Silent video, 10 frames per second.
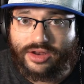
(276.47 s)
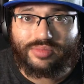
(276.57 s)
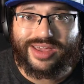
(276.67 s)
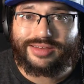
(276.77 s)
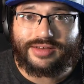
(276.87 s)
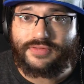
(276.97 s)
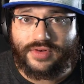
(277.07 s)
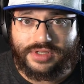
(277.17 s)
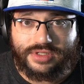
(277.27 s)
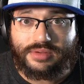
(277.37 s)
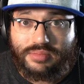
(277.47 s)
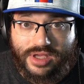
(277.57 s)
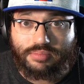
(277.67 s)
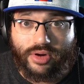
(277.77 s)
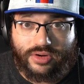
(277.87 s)
they don't make a difference to
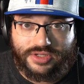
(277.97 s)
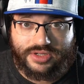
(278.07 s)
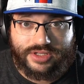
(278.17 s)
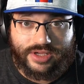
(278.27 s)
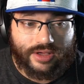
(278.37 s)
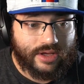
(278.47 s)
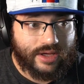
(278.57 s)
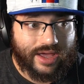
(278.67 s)
me personally.